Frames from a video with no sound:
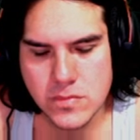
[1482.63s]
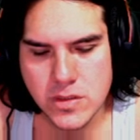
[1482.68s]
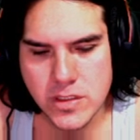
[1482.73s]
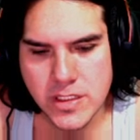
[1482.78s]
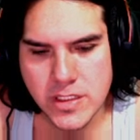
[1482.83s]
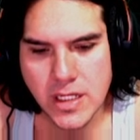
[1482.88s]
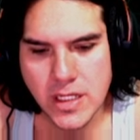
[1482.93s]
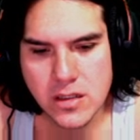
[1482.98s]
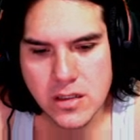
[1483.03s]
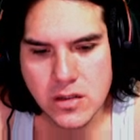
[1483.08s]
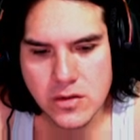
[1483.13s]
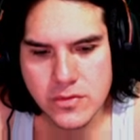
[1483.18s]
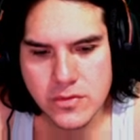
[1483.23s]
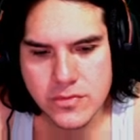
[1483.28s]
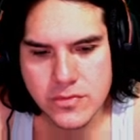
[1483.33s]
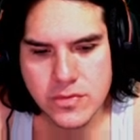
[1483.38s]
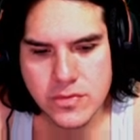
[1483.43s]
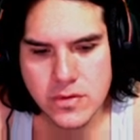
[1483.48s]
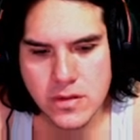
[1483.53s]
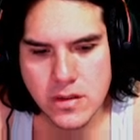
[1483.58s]
Young love.
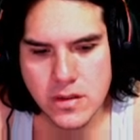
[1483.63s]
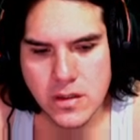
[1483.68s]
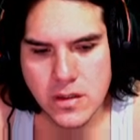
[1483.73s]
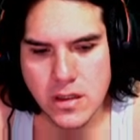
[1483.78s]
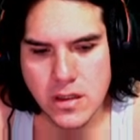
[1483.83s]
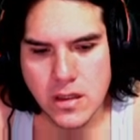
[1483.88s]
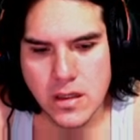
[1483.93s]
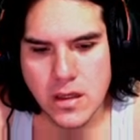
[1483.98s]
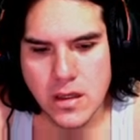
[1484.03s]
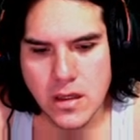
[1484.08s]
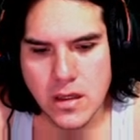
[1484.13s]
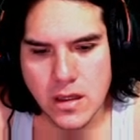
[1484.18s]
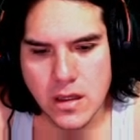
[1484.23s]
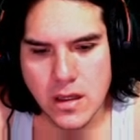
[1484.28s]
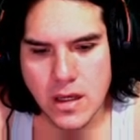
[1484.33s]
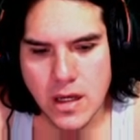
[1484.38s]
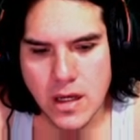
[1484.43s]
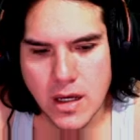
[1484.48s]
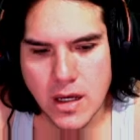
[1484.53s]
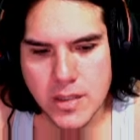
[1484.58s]

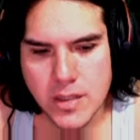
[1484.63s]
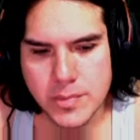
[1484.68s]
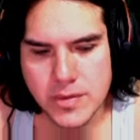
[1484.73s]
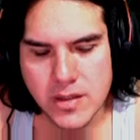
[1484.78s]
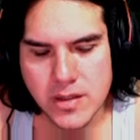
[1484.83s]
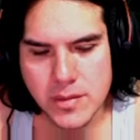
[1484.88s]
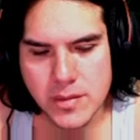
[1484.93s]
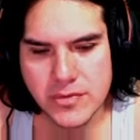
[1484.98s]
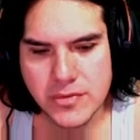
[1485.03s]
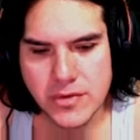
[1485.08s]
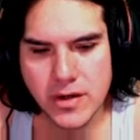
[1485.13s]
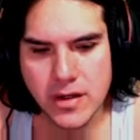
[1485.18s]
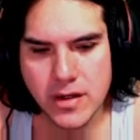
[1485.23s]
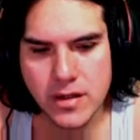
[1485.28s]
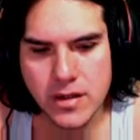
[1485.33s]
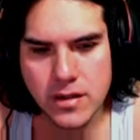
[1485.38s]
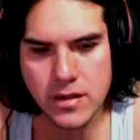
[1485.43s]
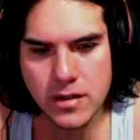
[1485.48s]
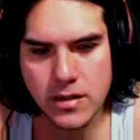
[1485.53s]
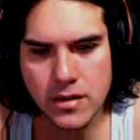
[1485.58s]
Ah, they will probably be fine.